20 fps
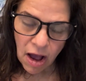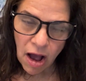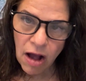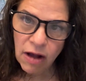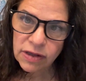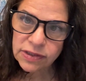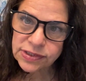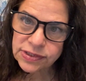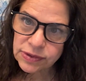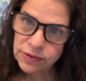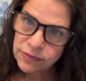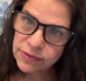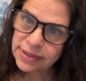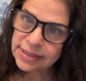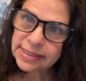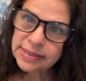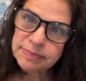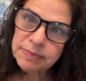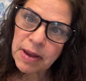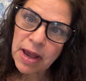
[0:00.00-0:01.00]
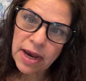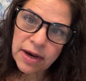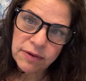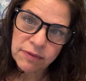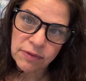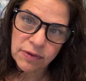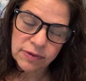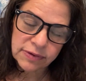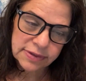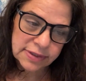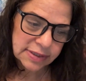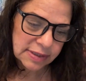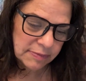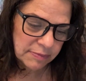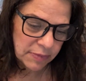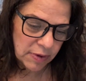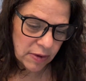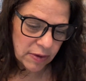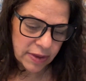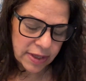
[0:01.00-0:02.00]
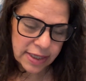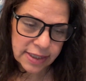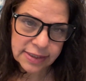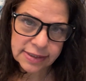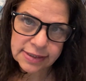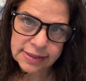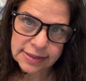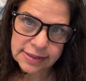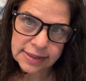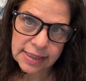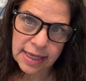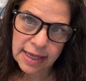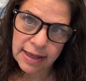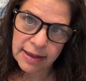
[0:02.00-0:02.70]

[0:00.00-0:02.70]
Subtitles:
Also, the spiral symbol is